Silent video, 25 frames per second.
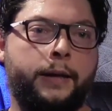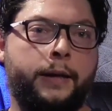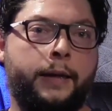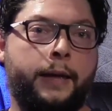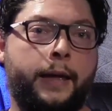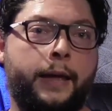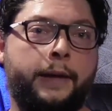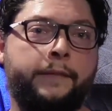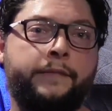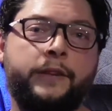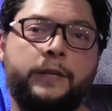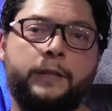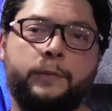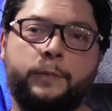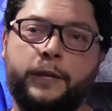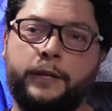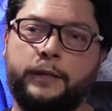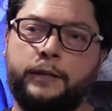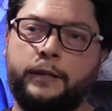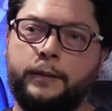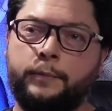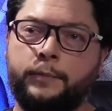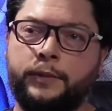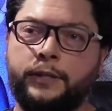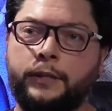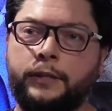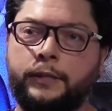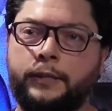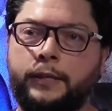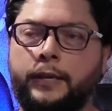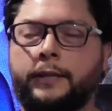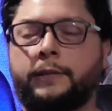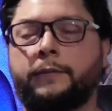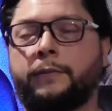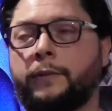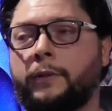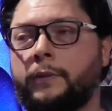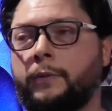If it's been deemed
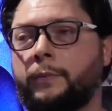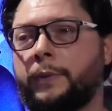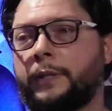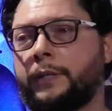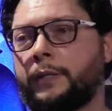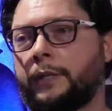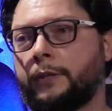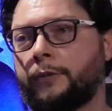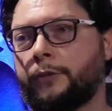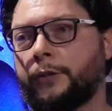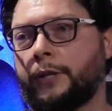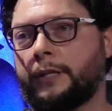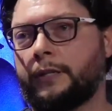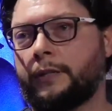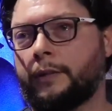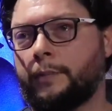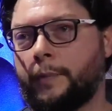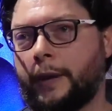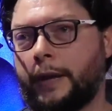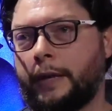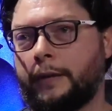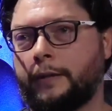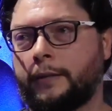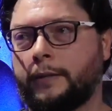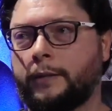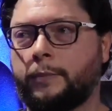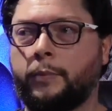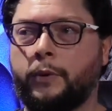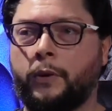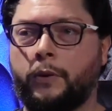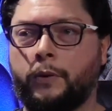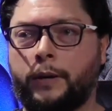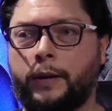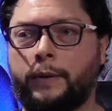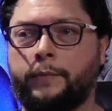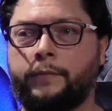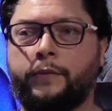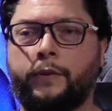successful, we suggest a maintenance
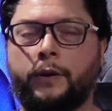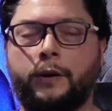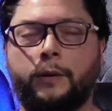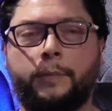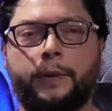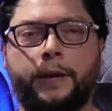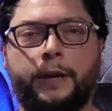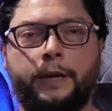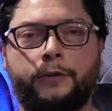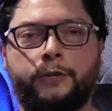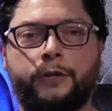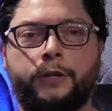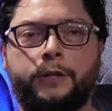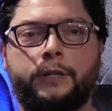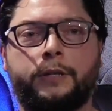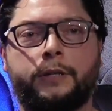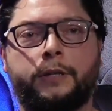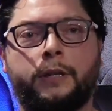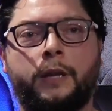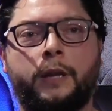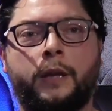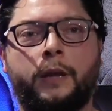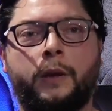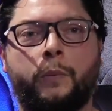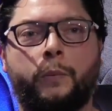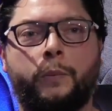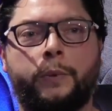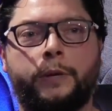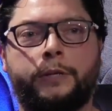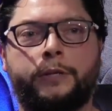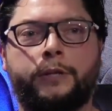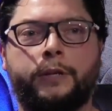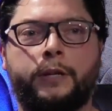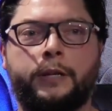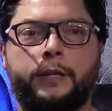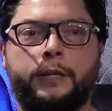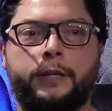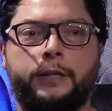program for our patients, which
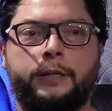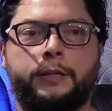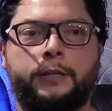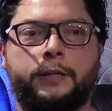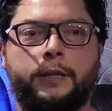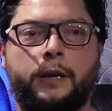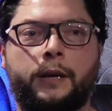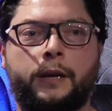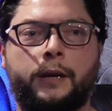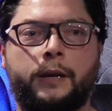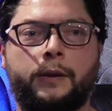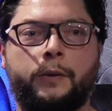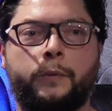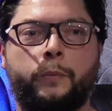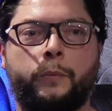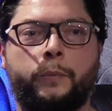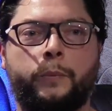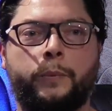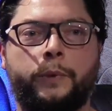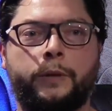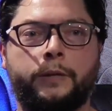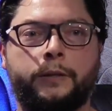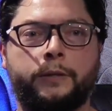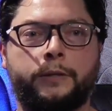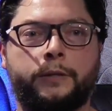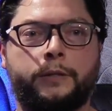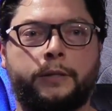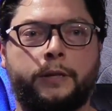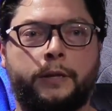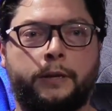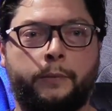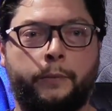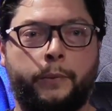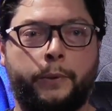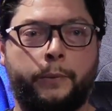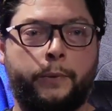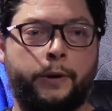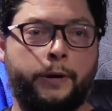is
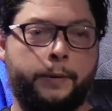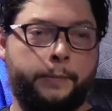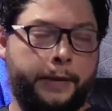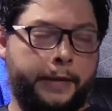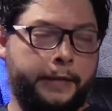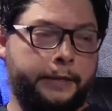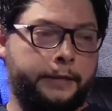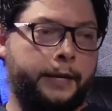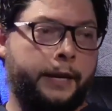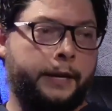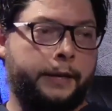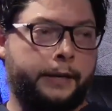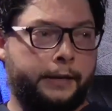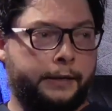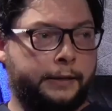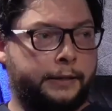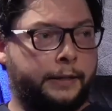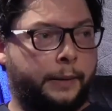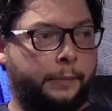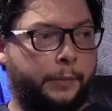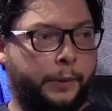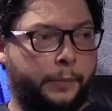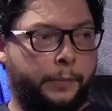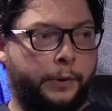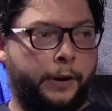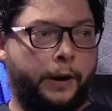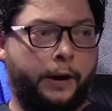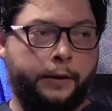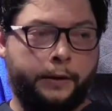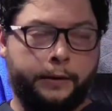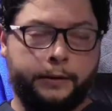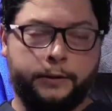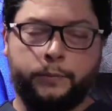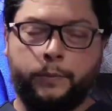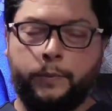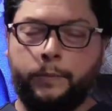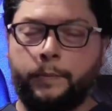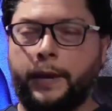we want to maintain any type of
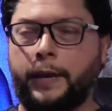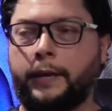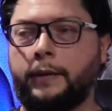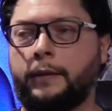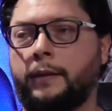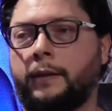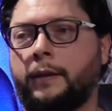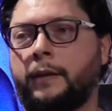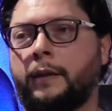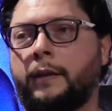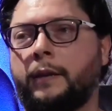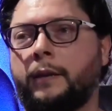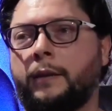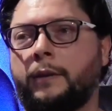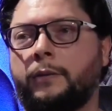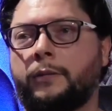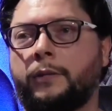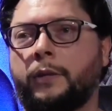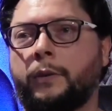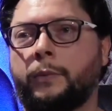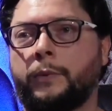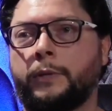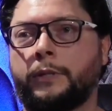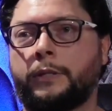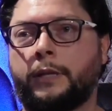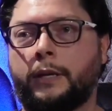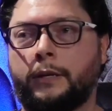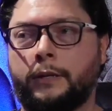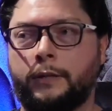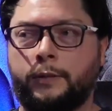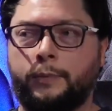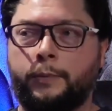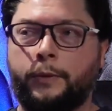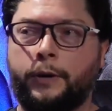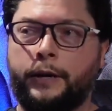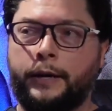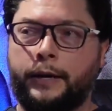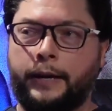progress we made. So we'll start
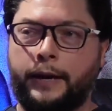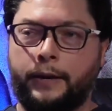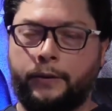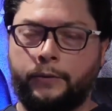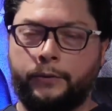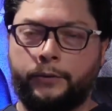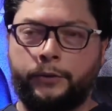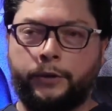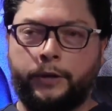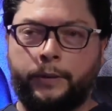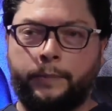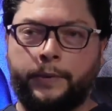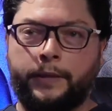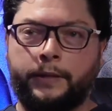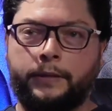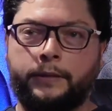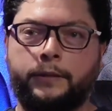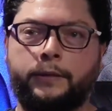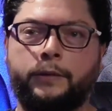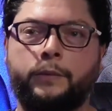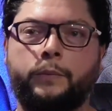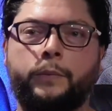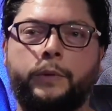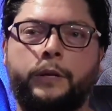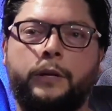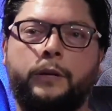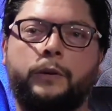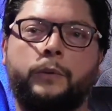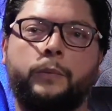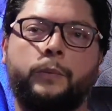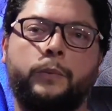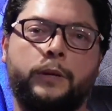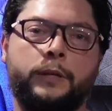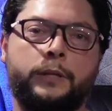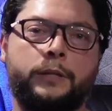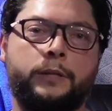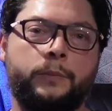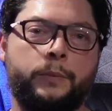spreading out treatments. We do
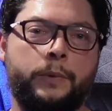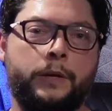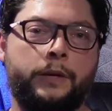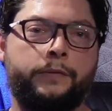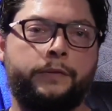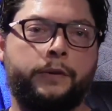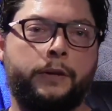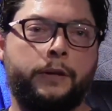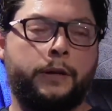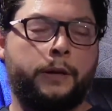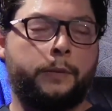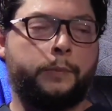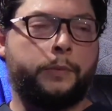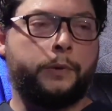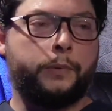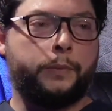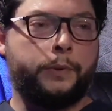once a week for a couple of